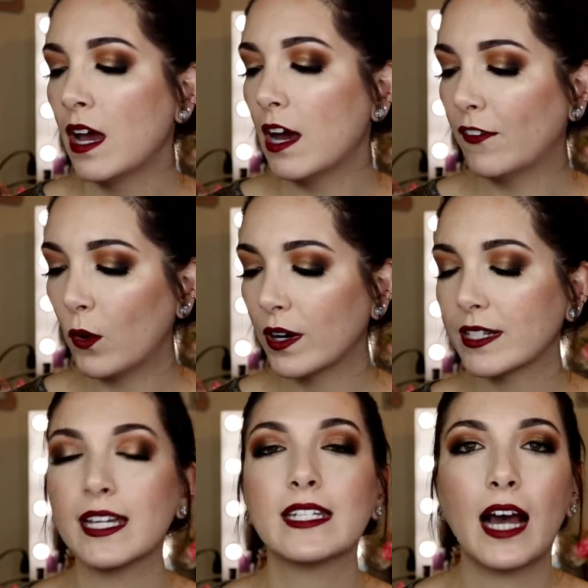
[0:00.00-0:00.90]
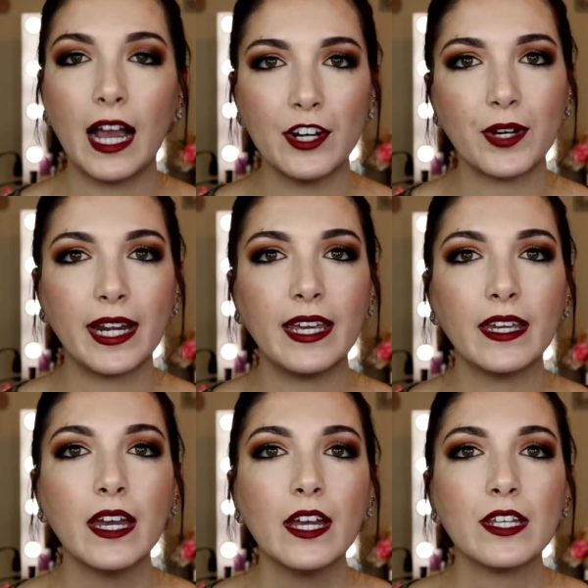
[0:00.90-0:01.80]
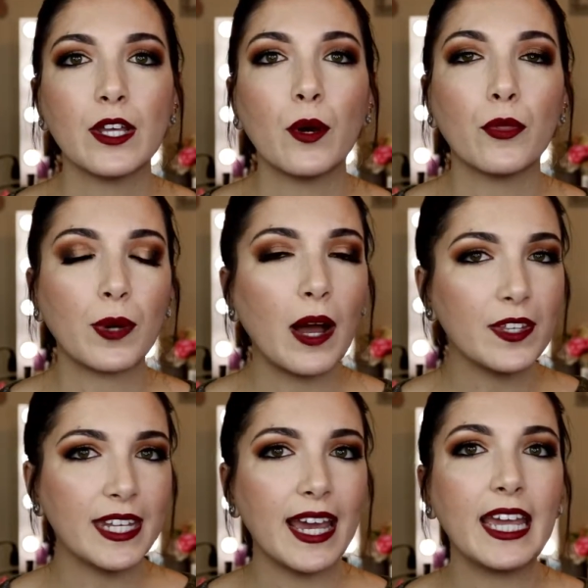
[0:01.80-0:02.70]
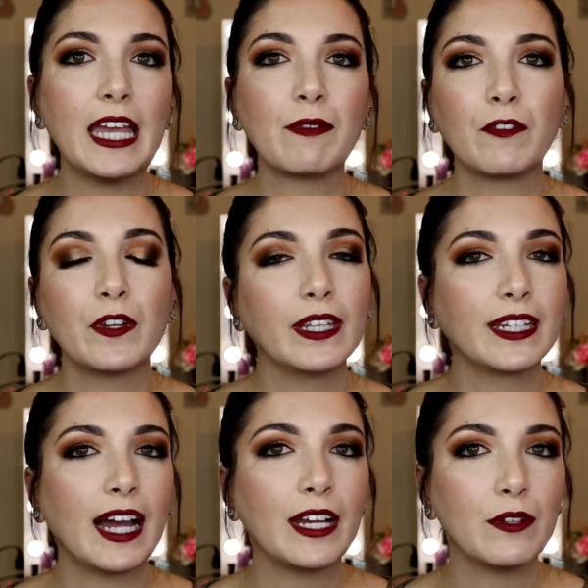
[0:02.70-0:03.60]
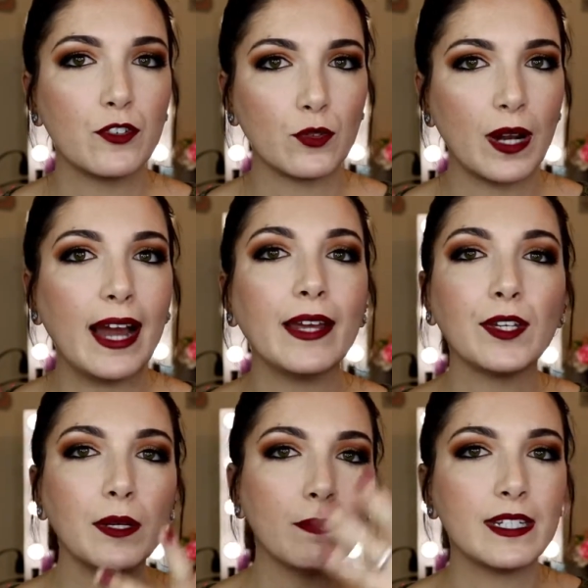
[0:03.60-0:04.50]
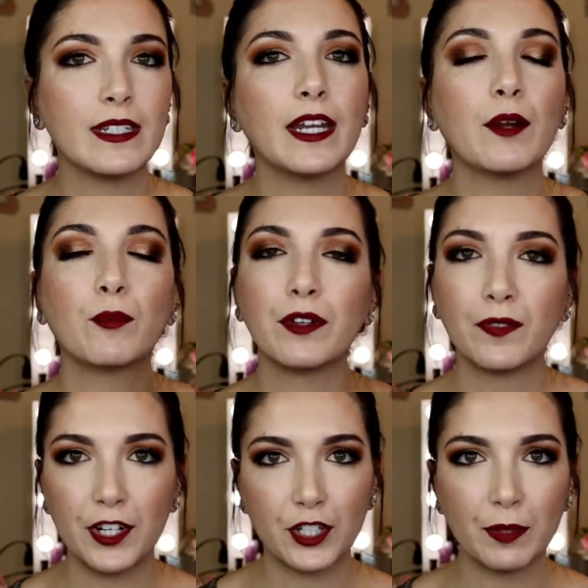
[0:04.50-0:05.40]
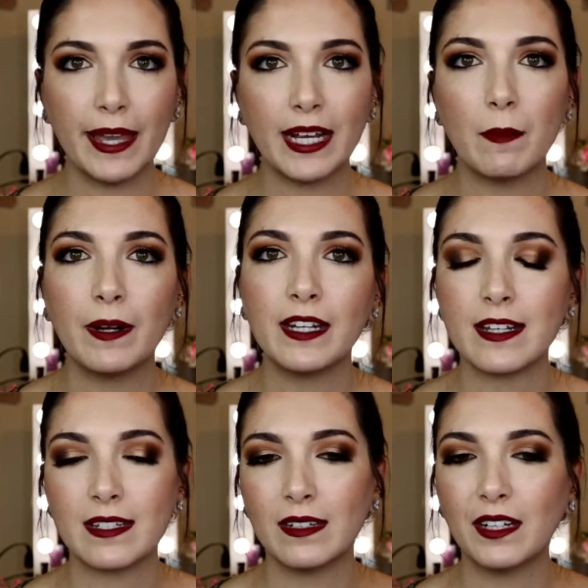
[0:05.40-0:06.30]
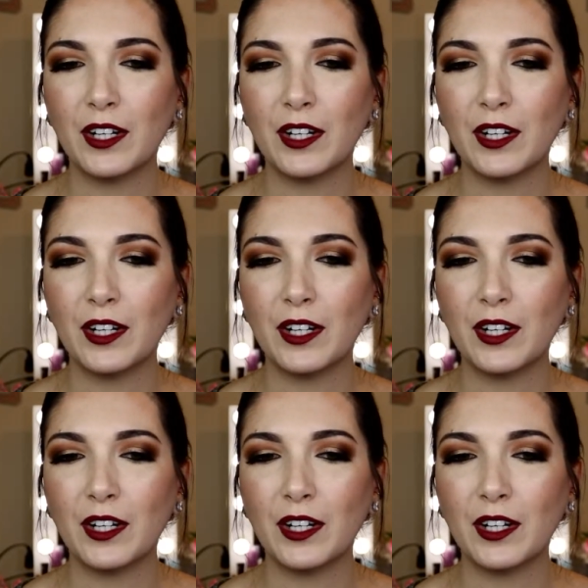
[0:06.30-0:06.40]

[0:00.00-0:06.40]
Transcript: Of course, it's hydrating, so throughout the day, if you're feeling kind of dry, you can mist it and refresh your makeup, and it doesn't,